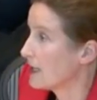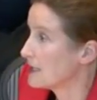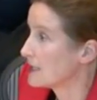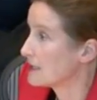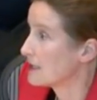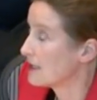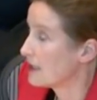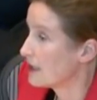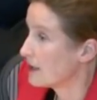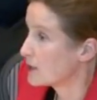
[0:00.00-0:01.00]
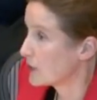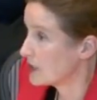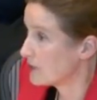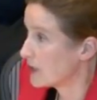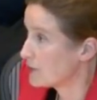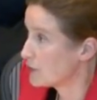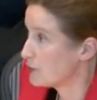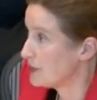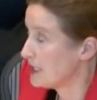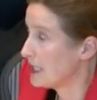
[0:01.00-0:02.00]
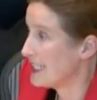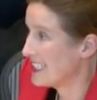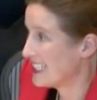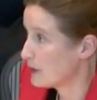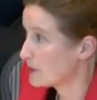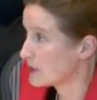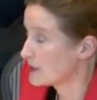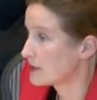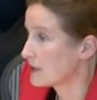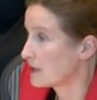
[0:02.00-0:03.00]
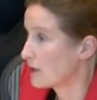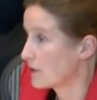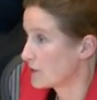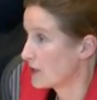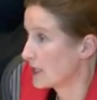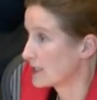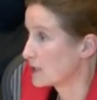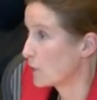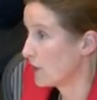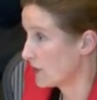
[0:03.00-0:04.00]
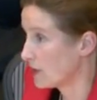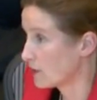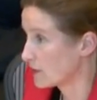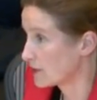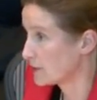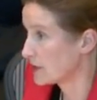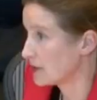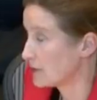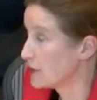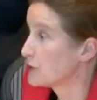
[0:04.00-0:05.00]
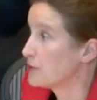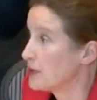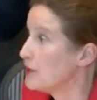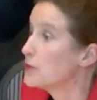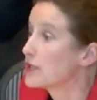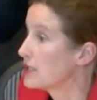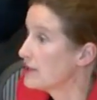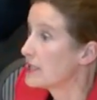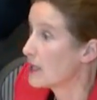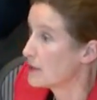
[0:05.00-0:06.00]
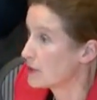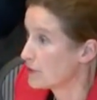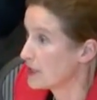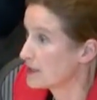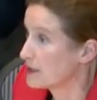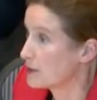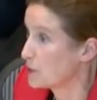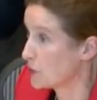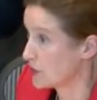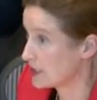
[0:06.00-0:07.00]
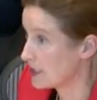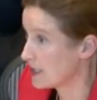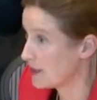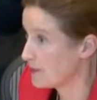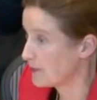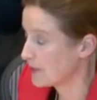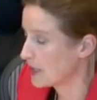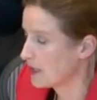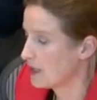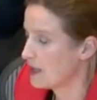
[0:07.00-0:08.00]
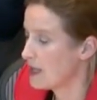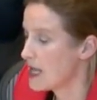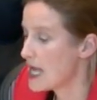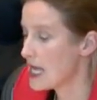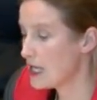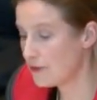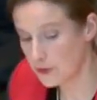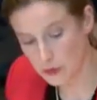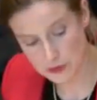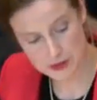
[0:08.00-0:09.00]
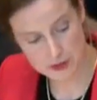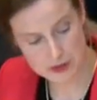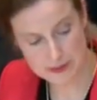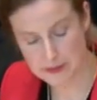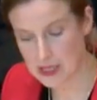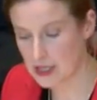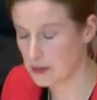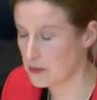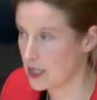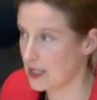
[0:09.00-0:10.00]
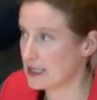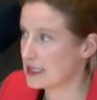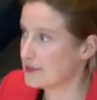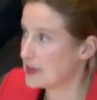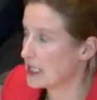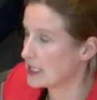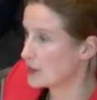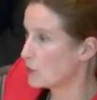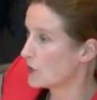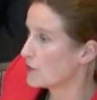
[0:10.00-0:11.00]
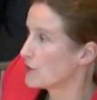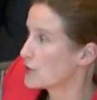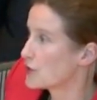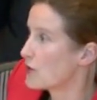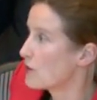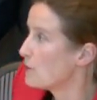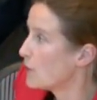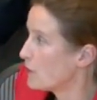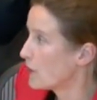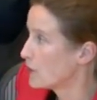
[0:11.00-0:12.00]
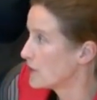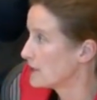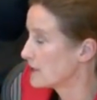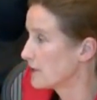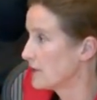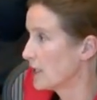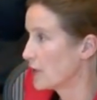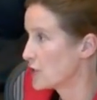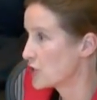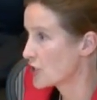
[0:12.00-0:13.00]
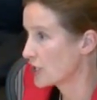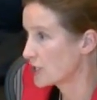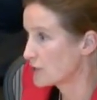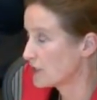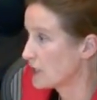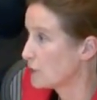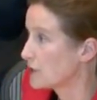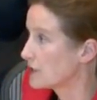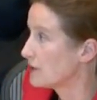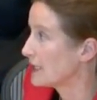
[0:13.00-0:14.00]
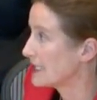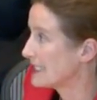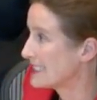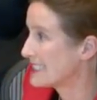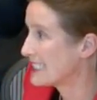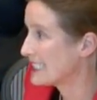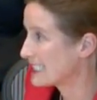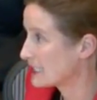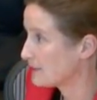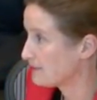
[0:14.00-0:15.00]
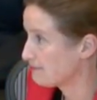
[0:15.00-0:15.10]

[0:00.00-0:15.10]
And 25.2b enables contracts with the local subsidiary to be within the ambit of ICSID per se. If you also bear in mind that one of the strong proponents of the Energy Charter Treaty was the United States.